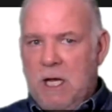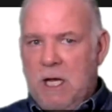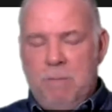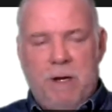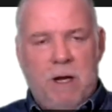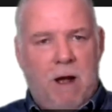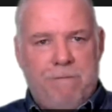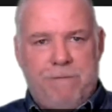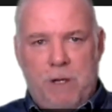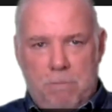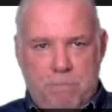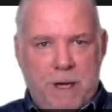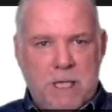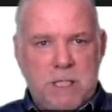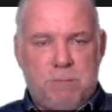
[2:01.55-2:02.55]
coming off
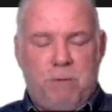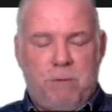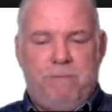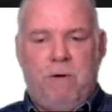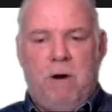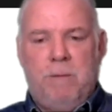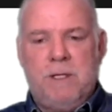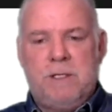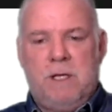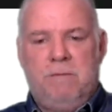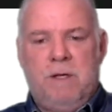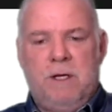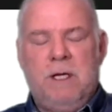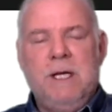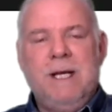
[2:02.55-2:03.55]
their best performance
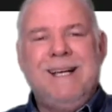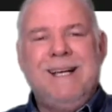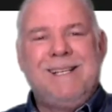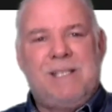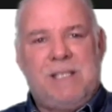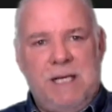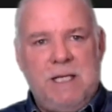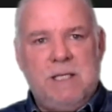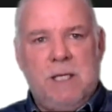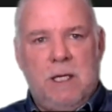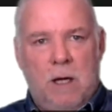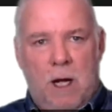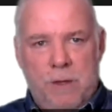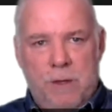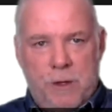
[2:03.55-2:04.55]
of the
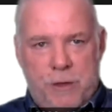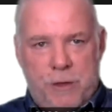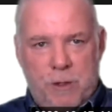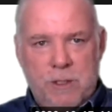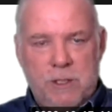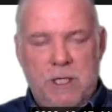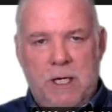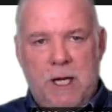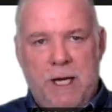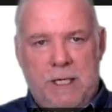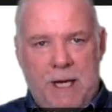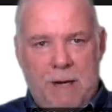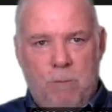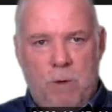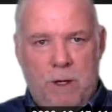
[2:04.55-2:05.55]
season on the Thursday night
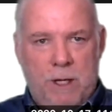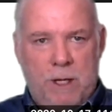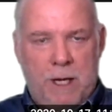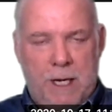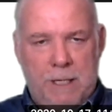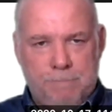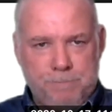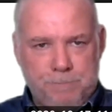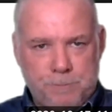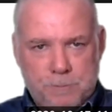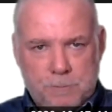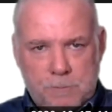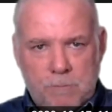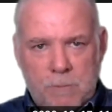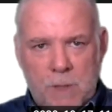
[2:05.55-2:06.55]
game where they
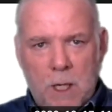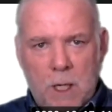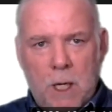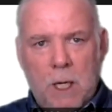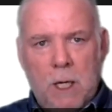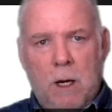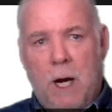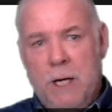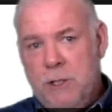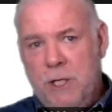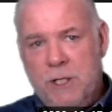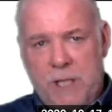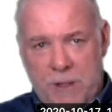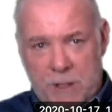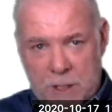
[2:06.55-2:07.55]
I
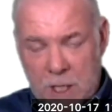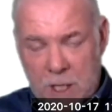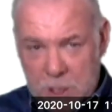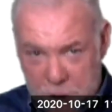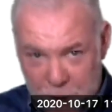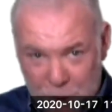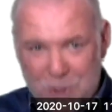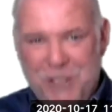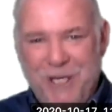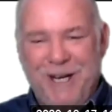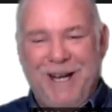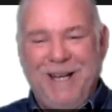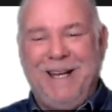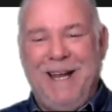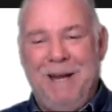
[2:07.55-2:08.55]
should say the Tuesday
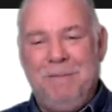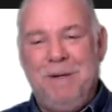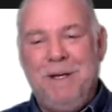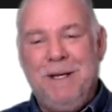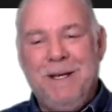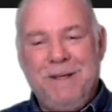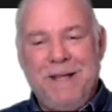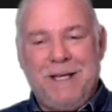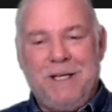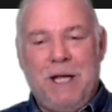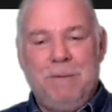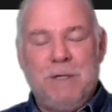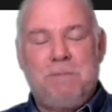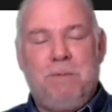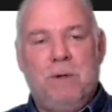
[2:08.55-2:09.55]
night game. That
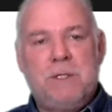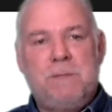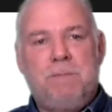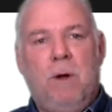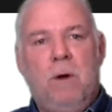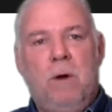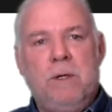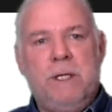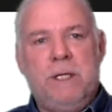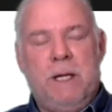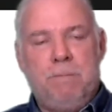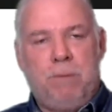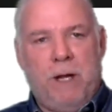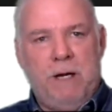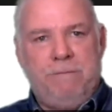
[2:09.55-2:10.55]
game was postponed and
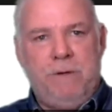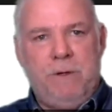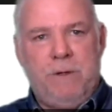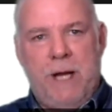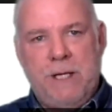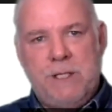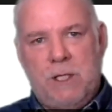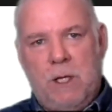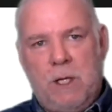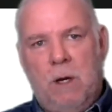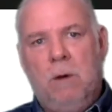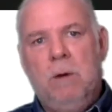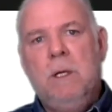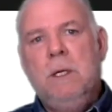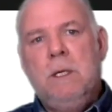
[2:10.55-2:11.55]
then played a few days
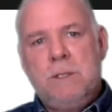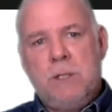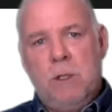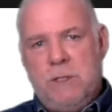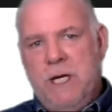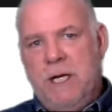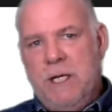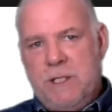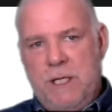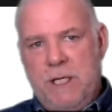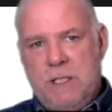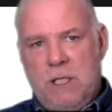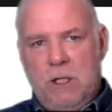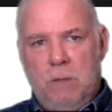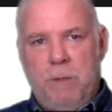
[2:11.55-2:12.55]
ago. So
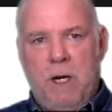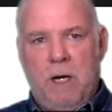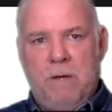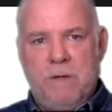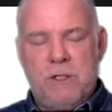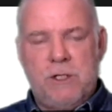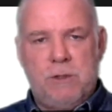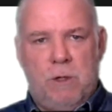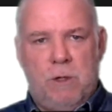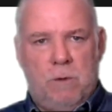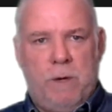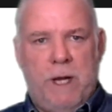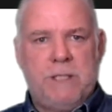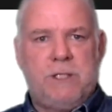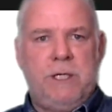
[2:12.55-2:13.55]
Tennessee's a little bit on a short
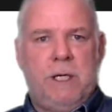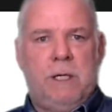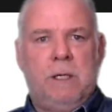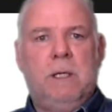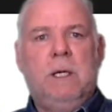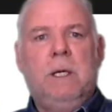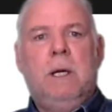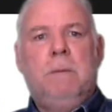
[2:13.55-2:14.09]
rest here.